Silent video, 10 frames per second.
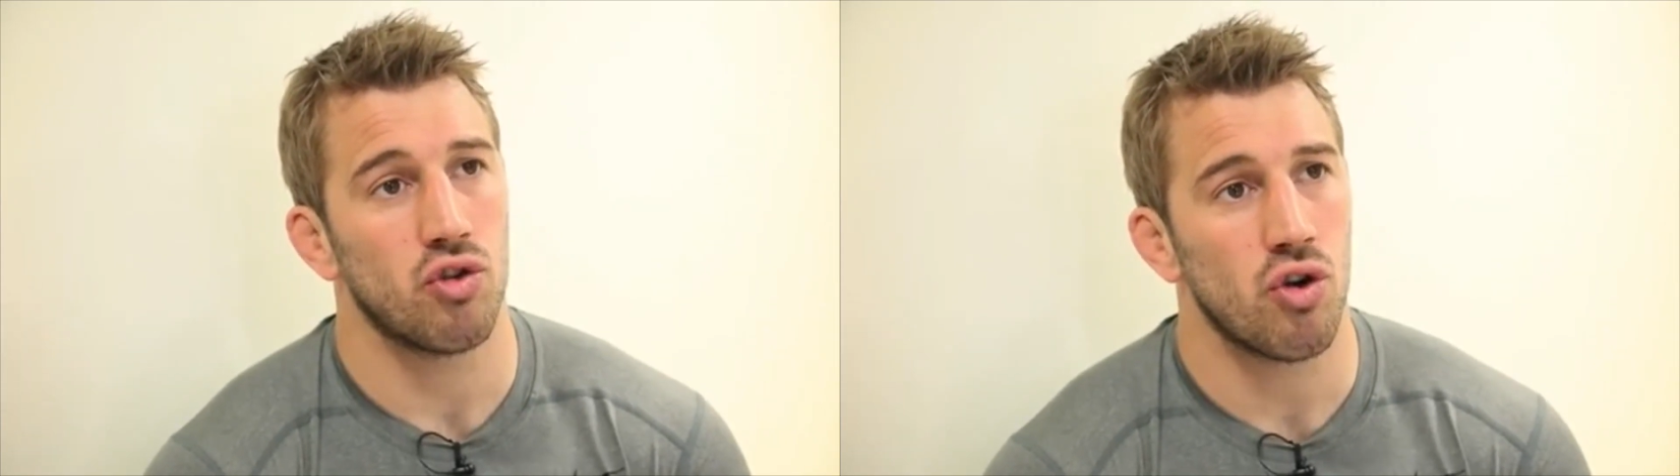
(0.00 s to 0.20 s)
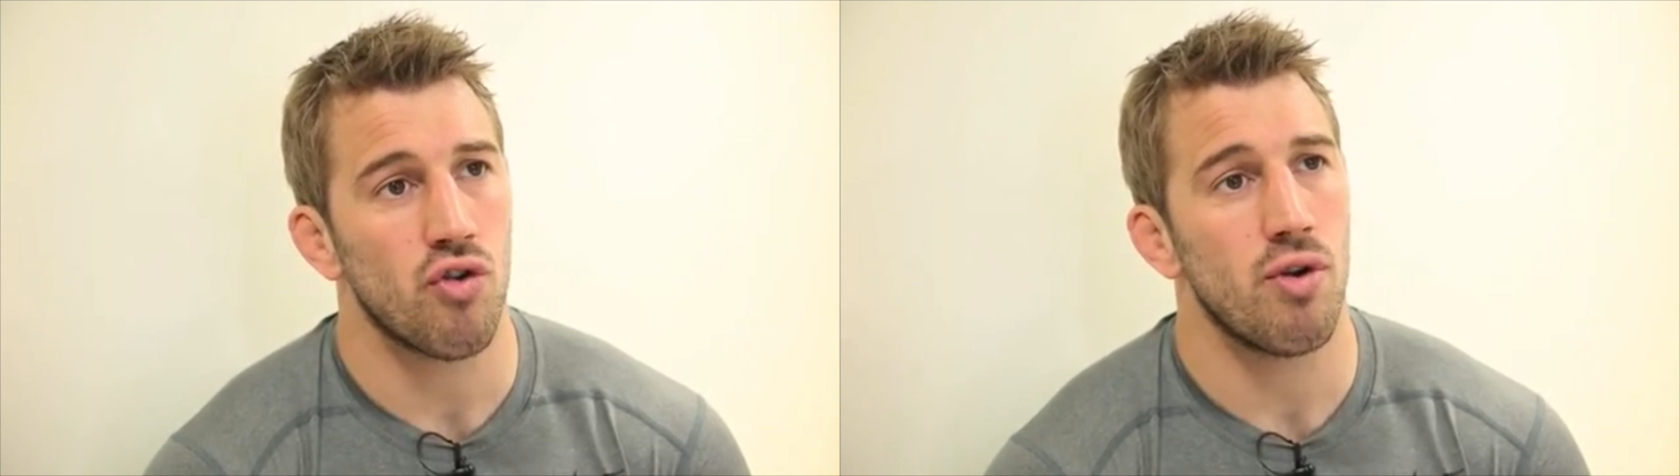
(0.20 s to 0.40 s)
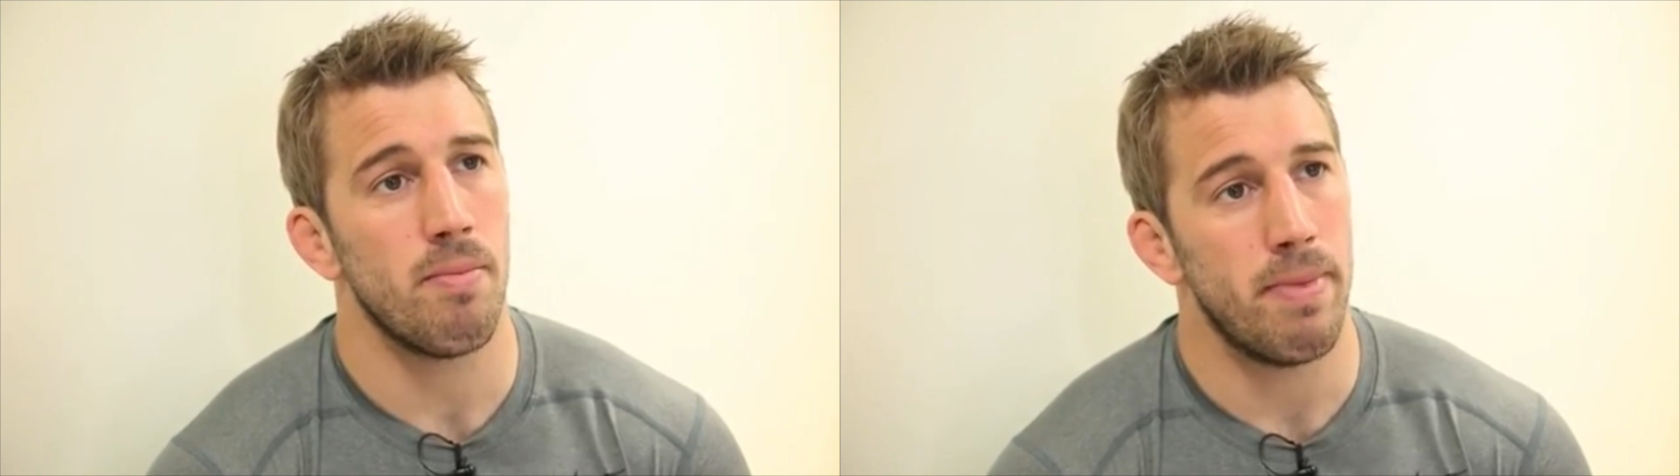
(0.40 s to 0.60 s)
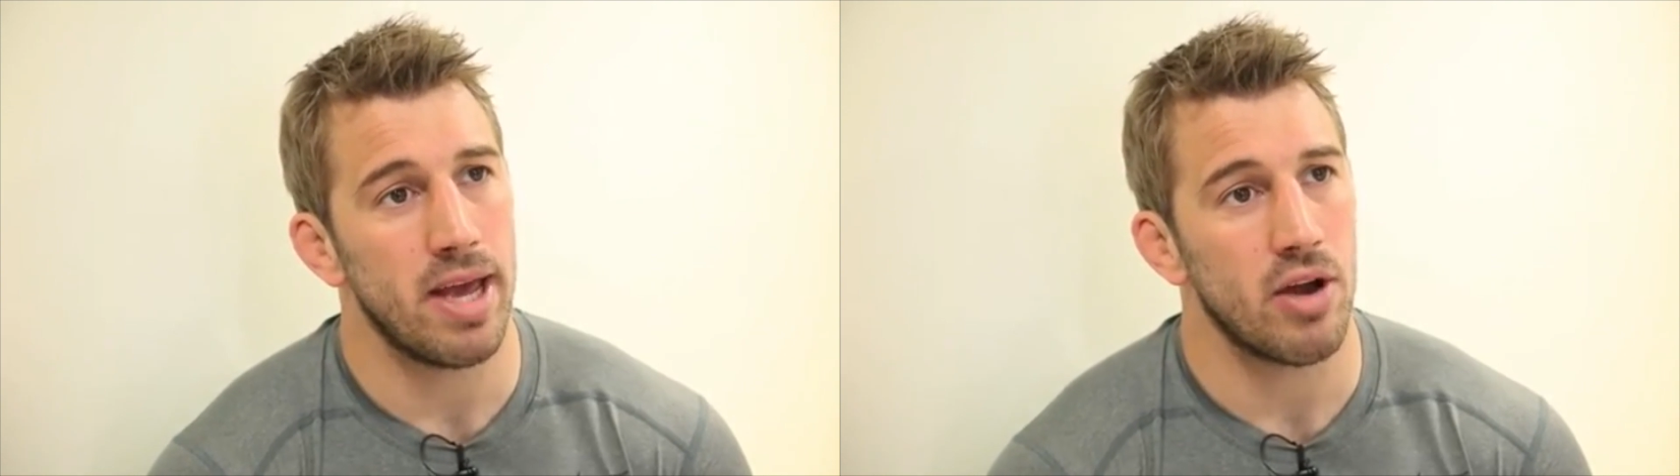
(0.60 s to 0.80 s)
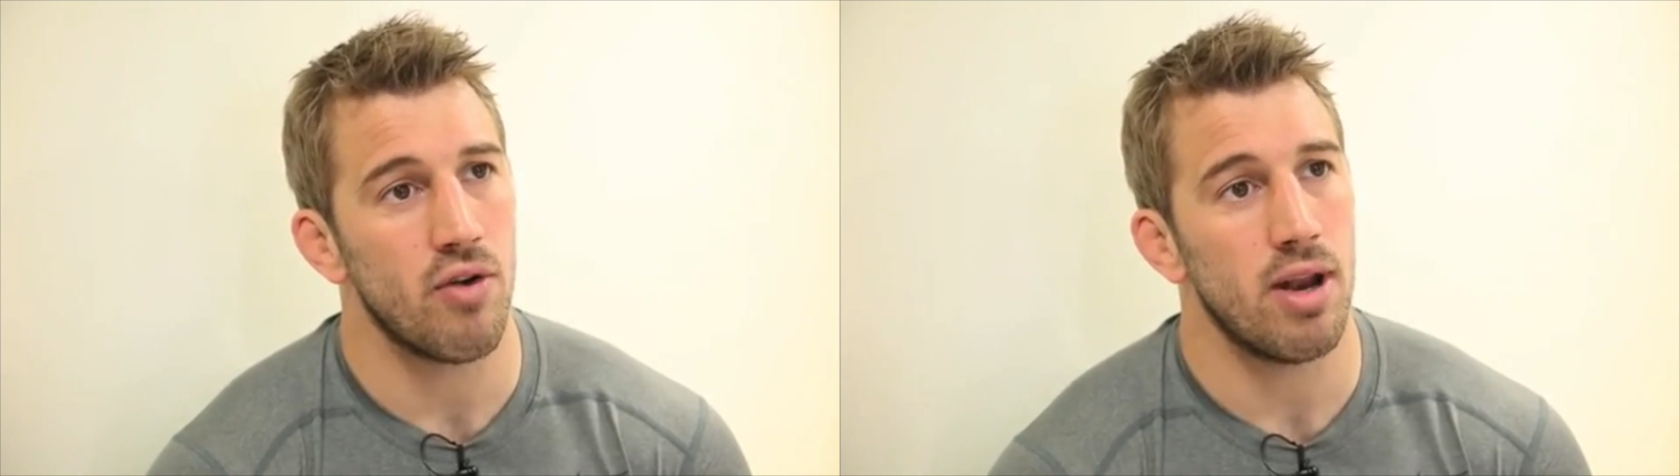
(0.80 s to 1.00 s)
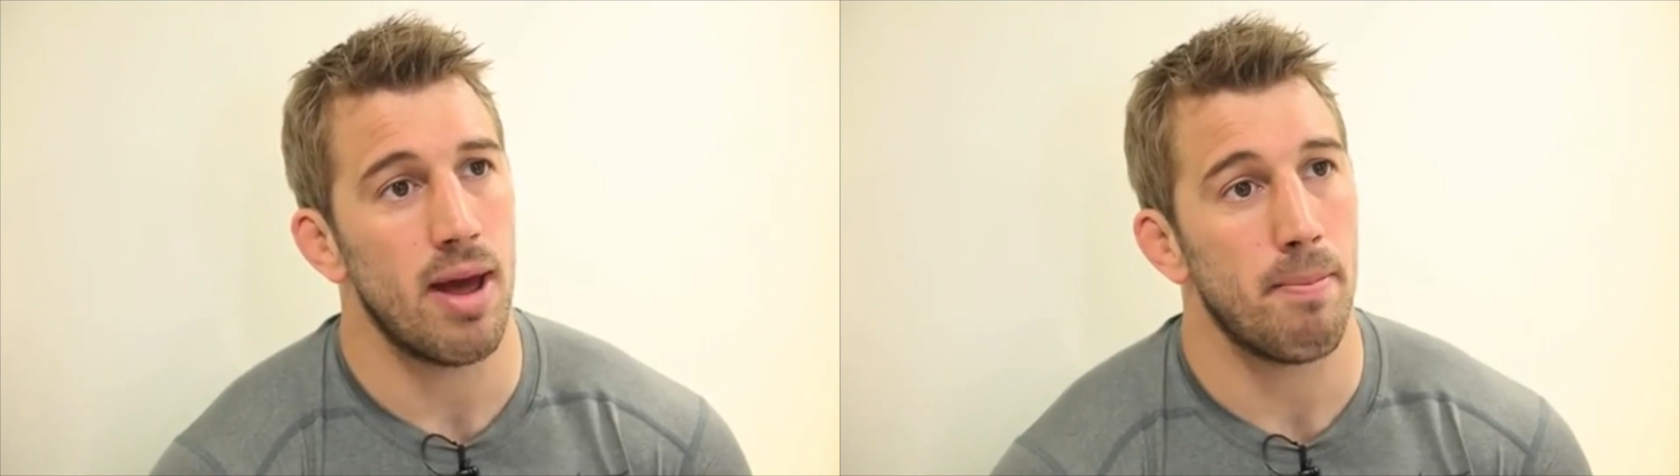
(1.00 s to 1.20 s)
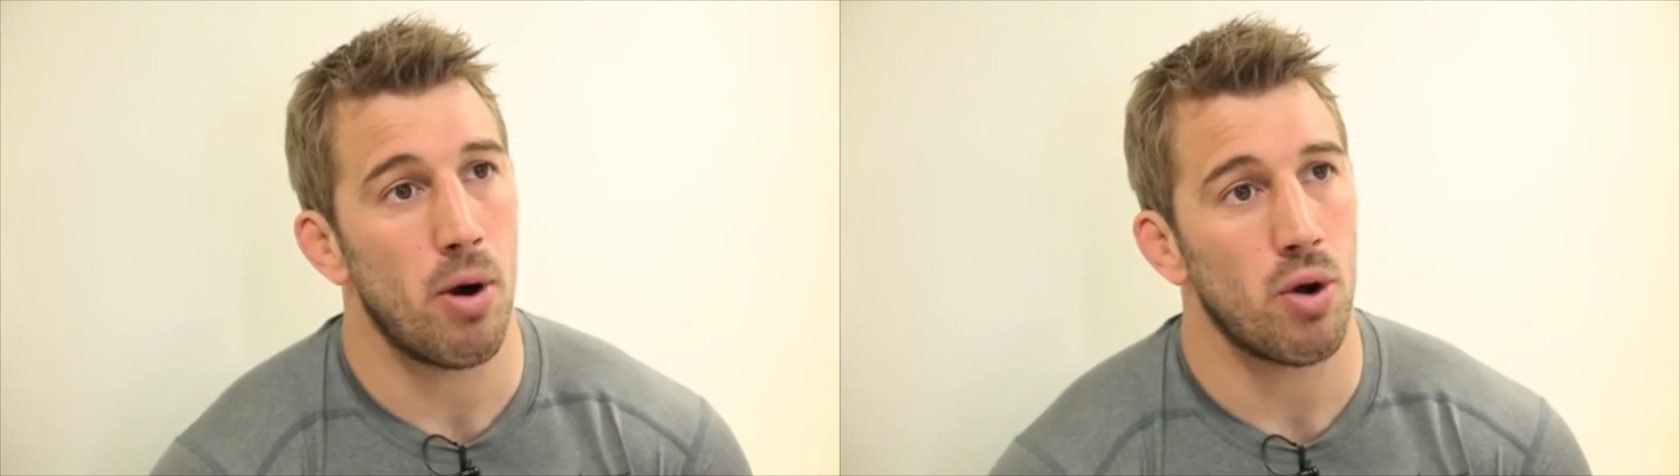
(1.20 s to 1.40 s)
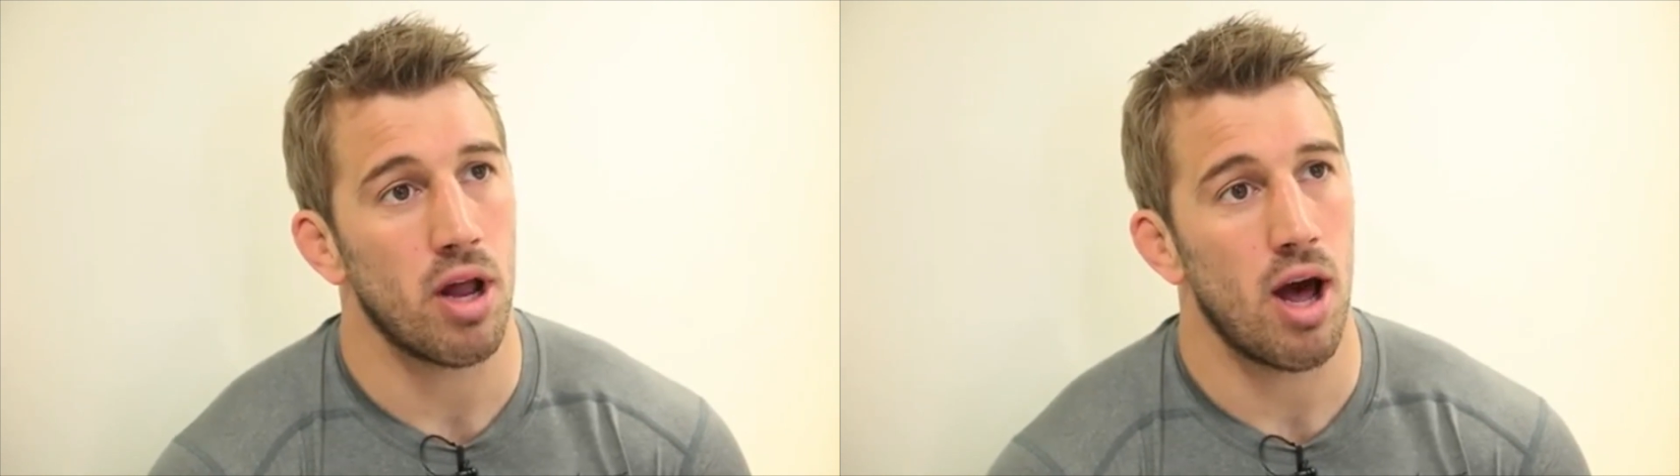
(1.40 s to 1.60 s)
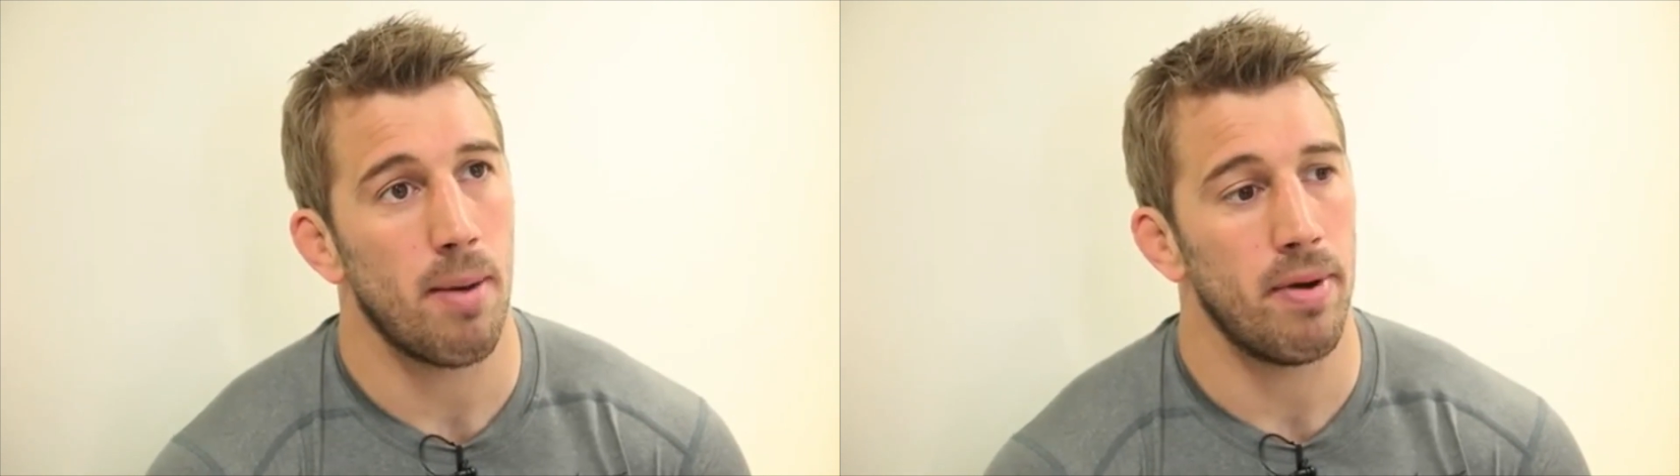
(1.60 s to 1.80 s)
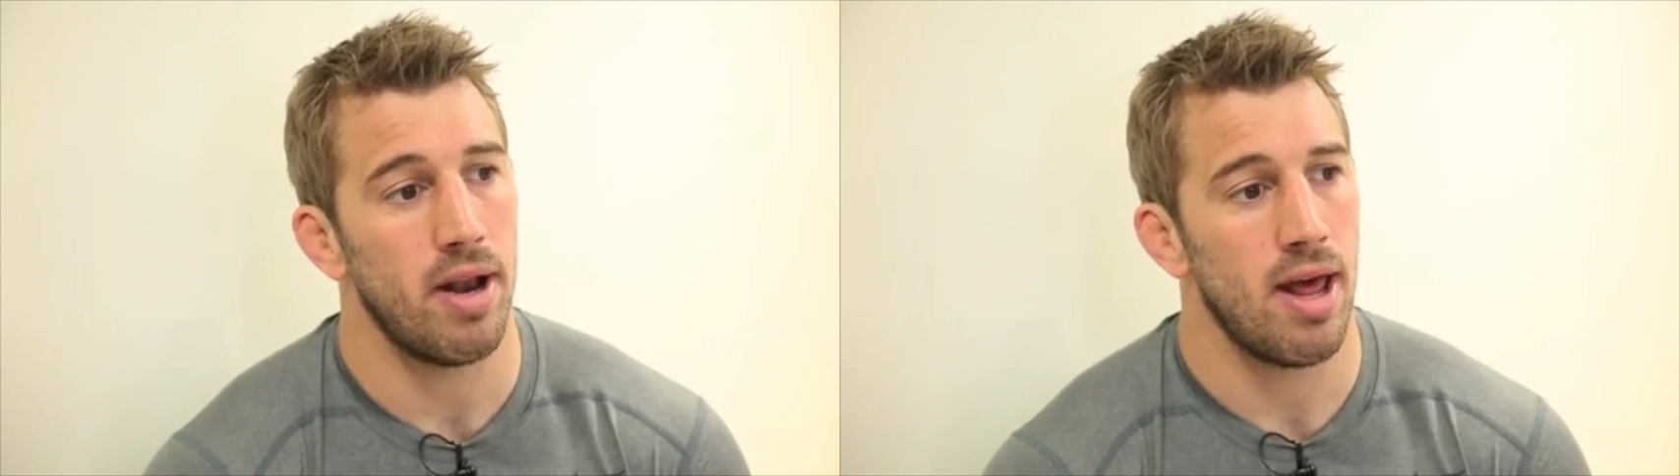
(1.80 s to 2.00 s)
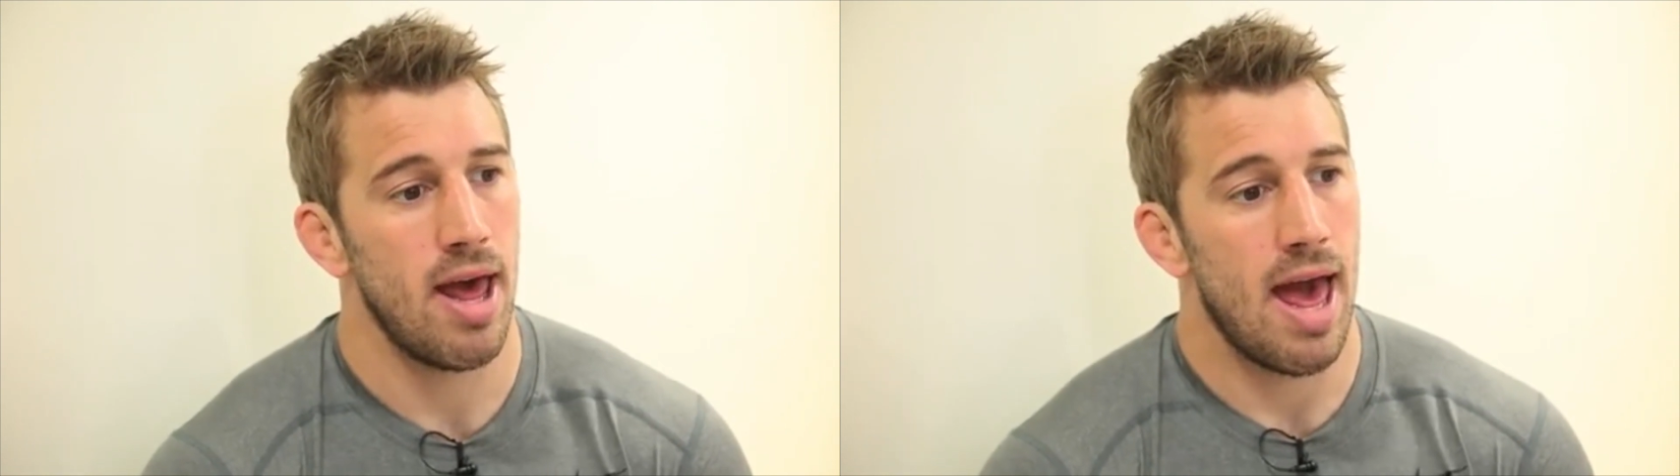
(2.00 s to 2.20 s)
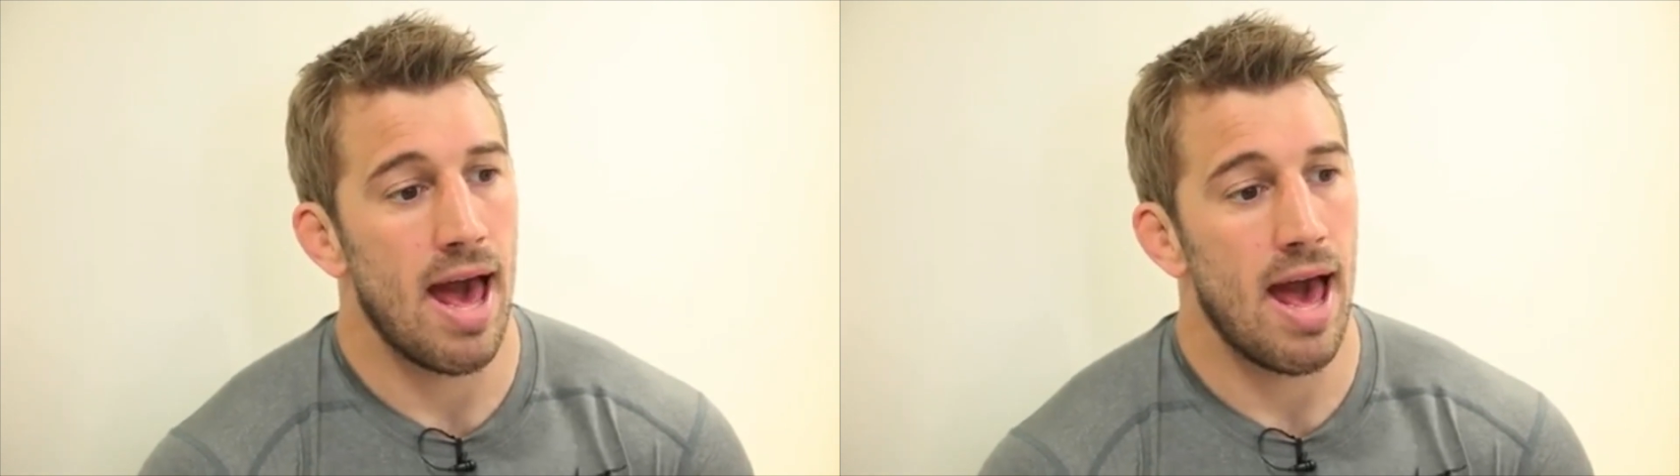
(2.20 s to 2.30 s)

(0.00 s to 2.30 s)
stronger and bigger and bulking up, and